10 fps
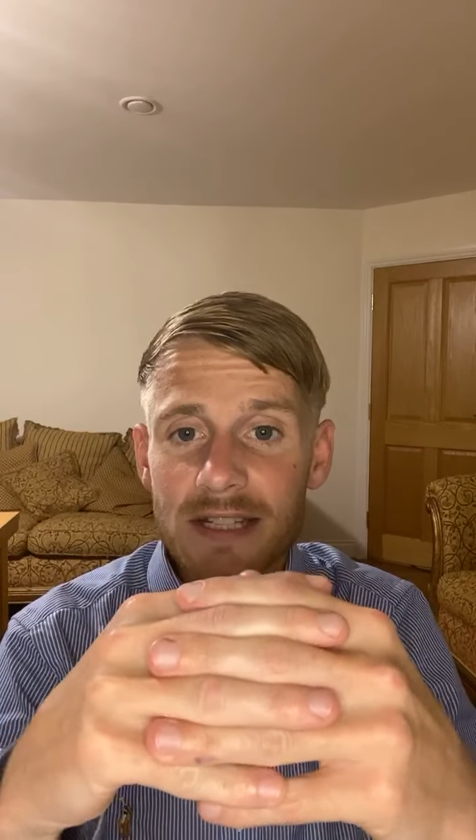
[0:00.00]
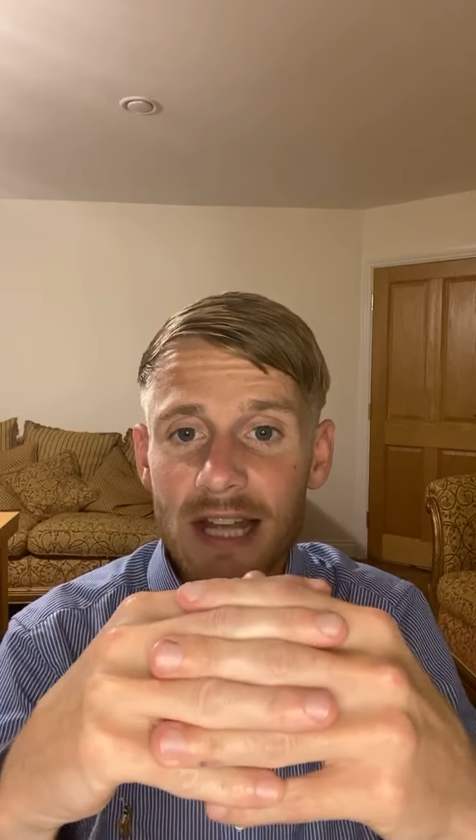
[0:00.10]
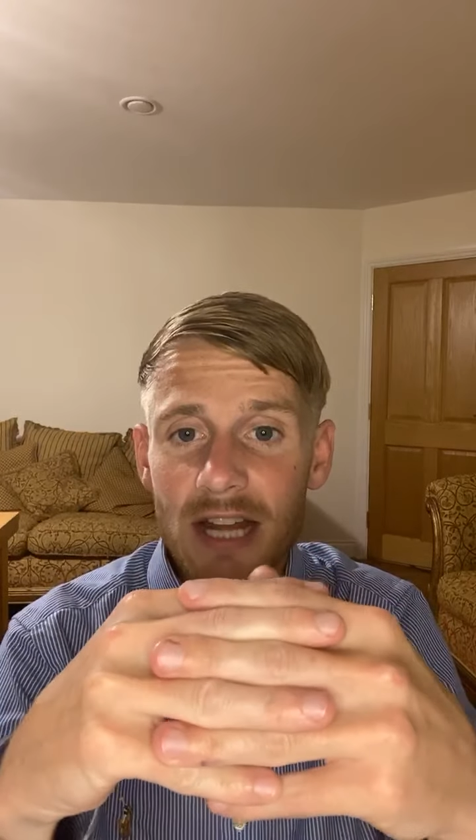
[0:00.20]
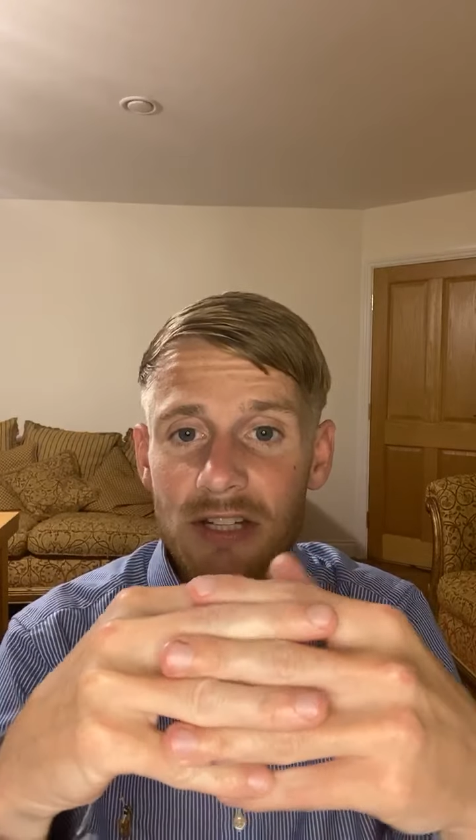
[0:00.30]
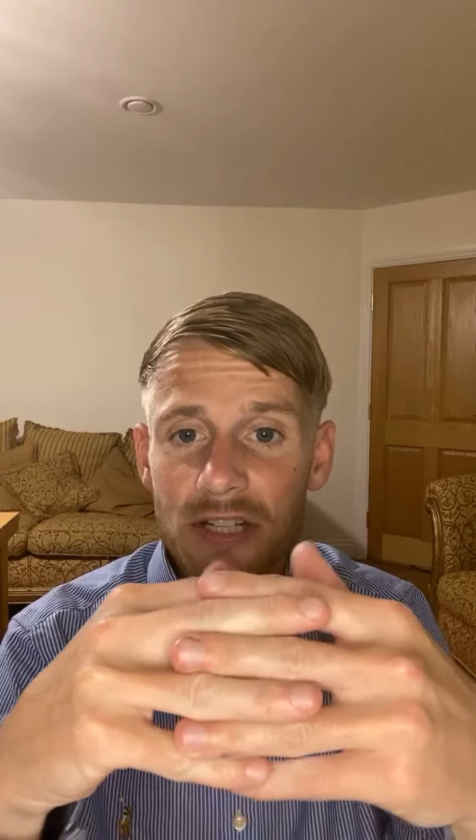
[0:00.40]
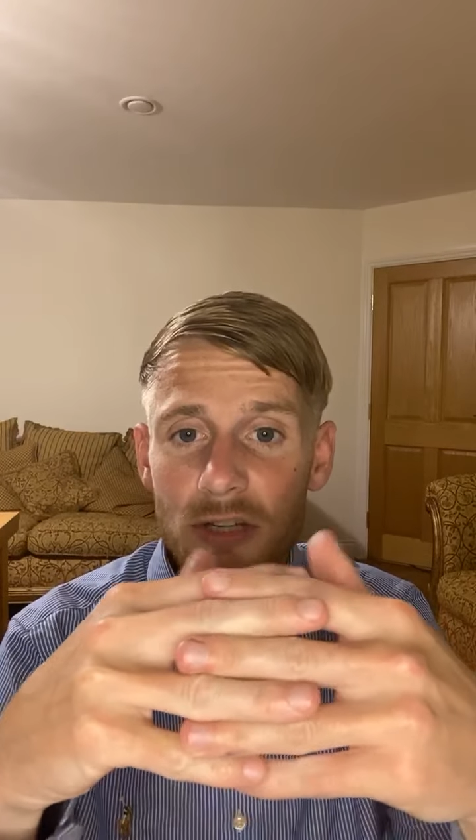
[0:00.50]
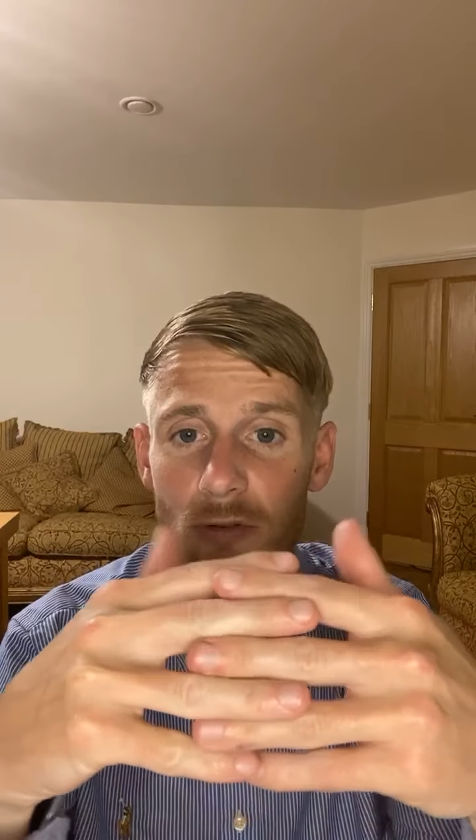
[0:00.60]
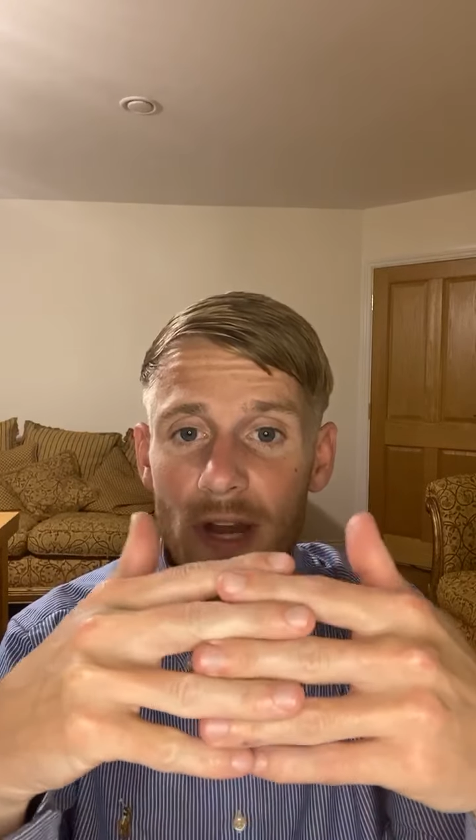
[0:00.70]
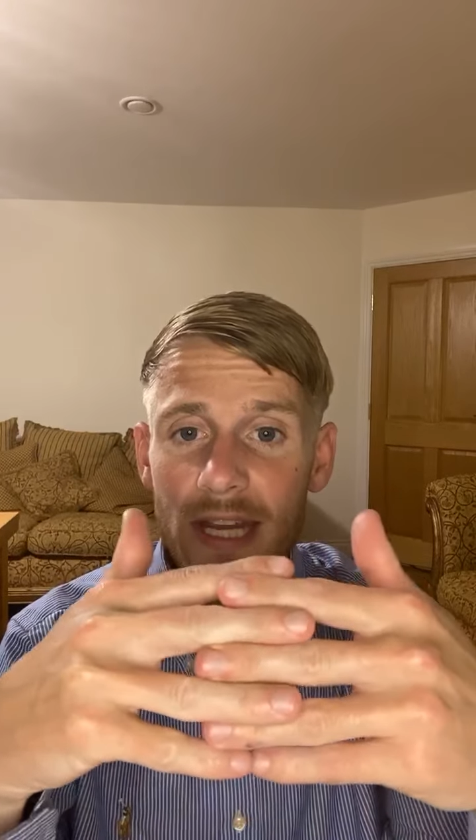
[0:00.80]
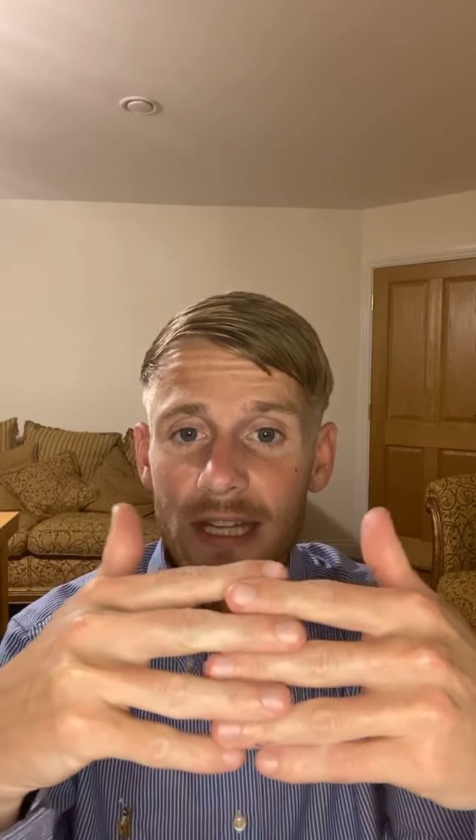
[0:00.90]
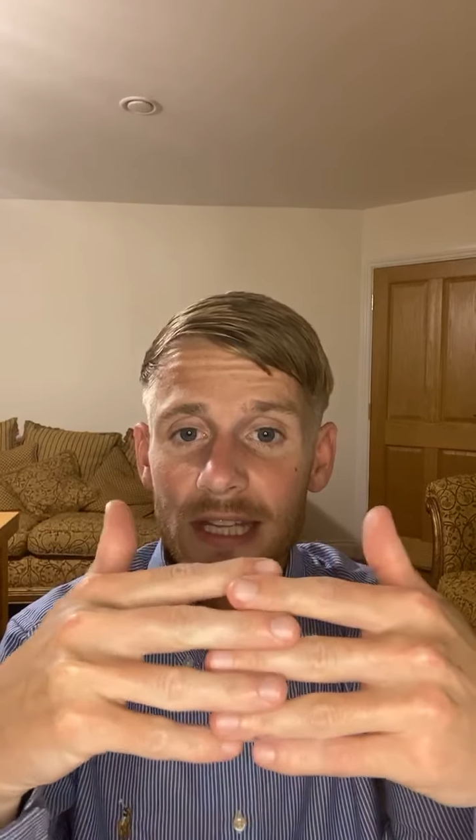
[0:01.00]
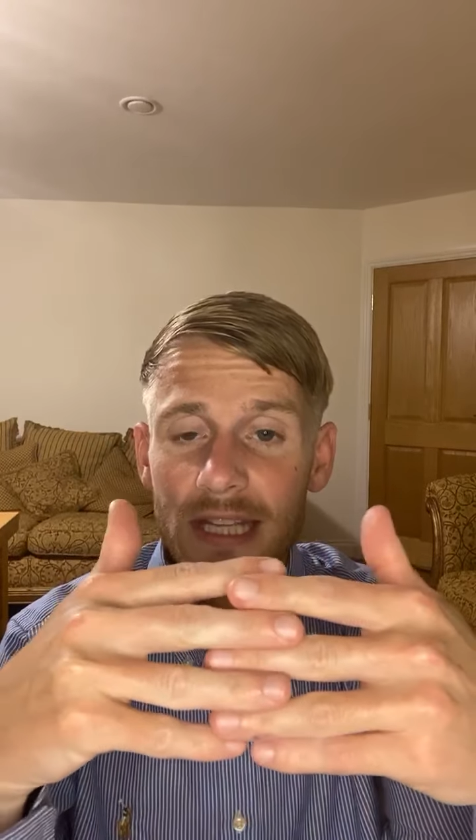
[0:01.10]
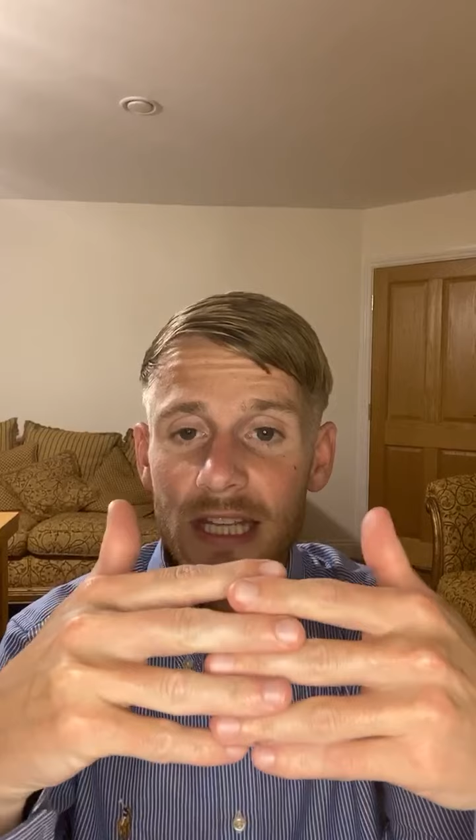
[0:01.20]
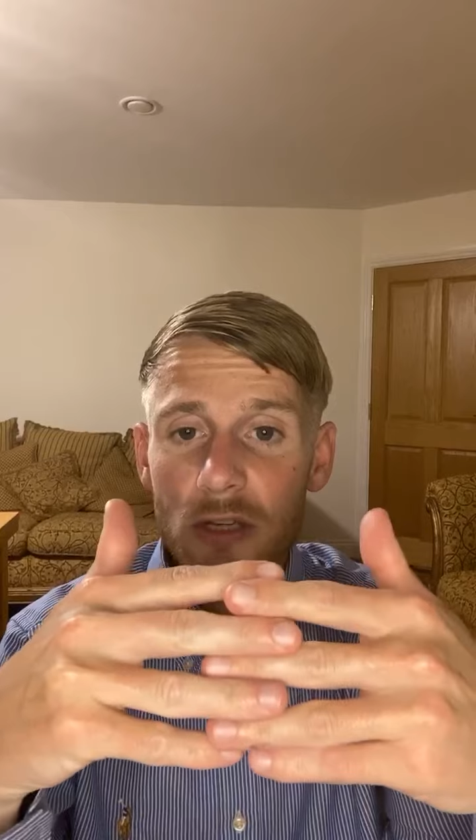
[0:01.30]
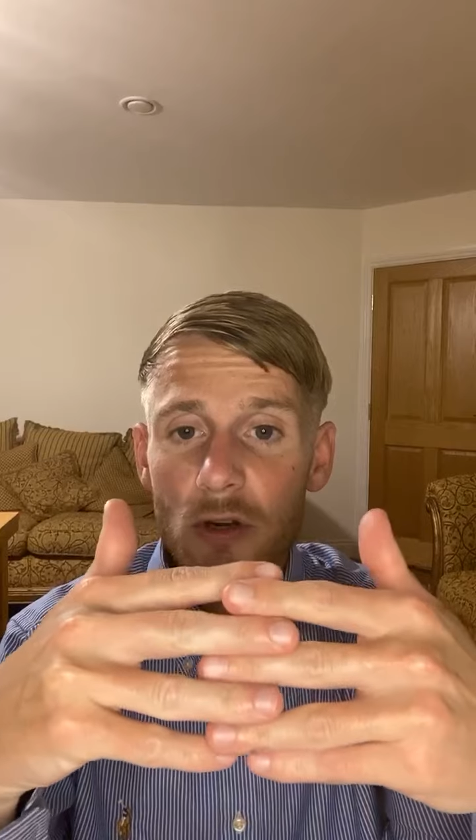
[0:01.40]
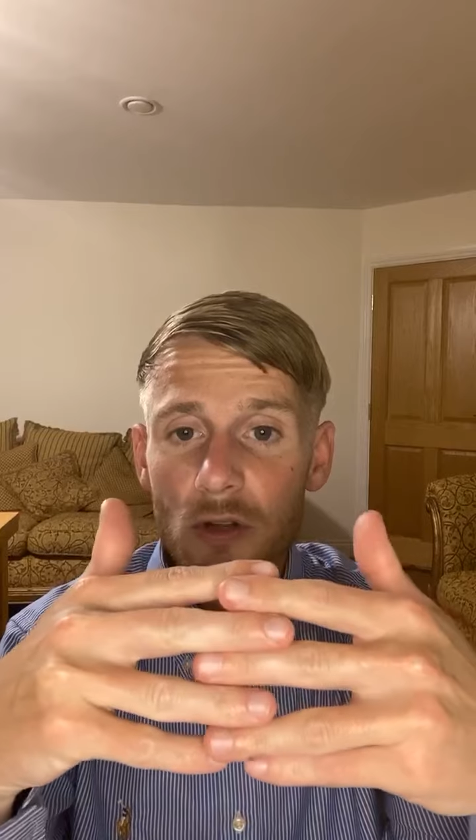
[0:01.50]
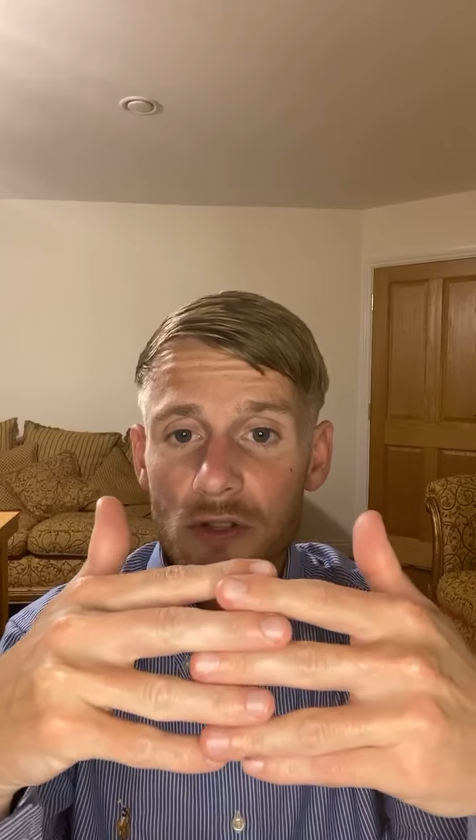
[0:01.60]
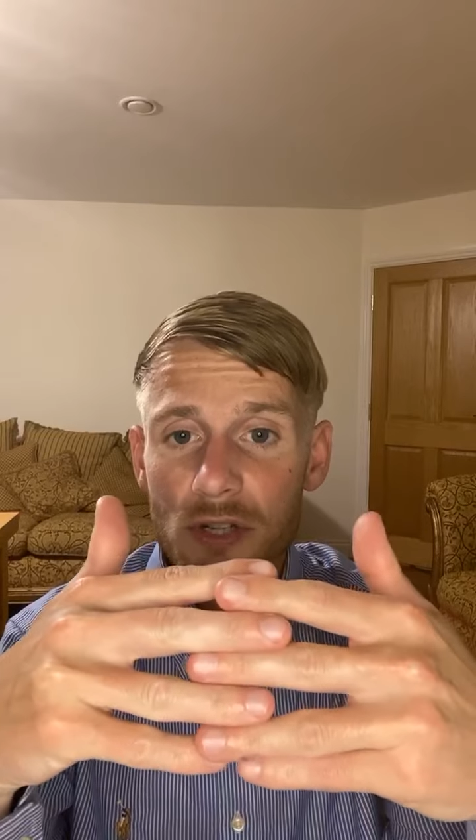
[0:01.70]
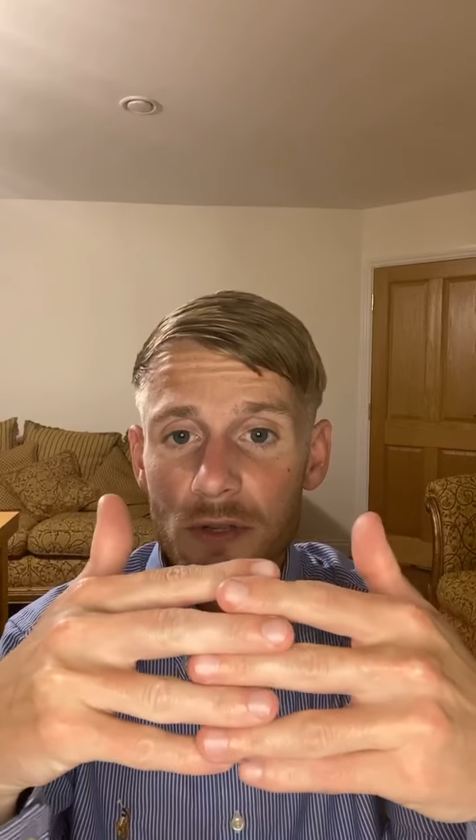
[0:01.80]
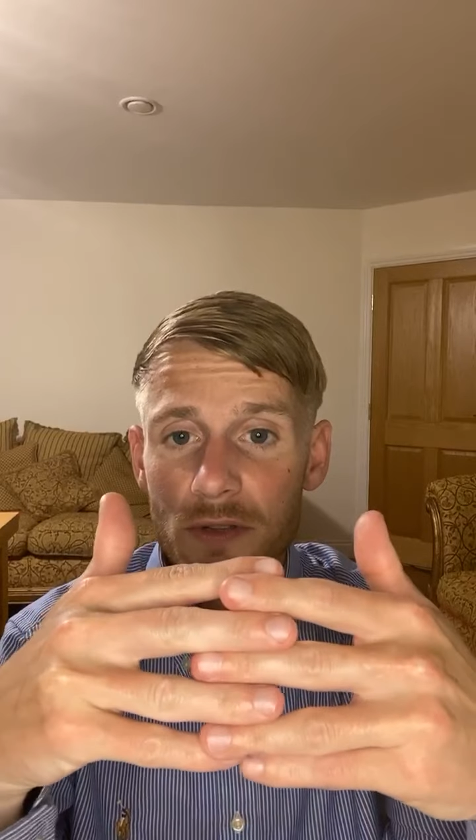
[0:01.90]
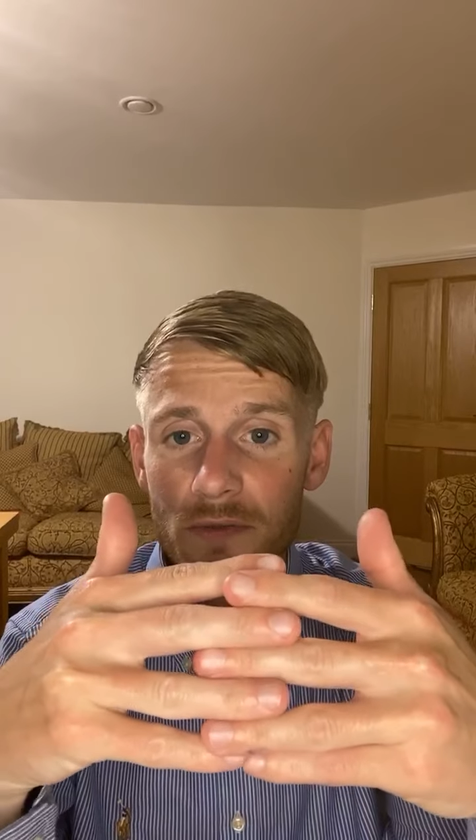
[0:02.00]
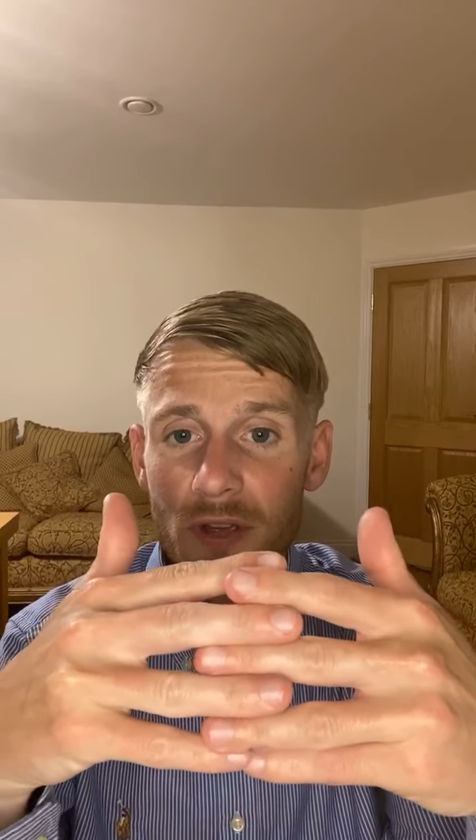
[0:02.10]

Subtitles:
they actually create leaky gut. So you've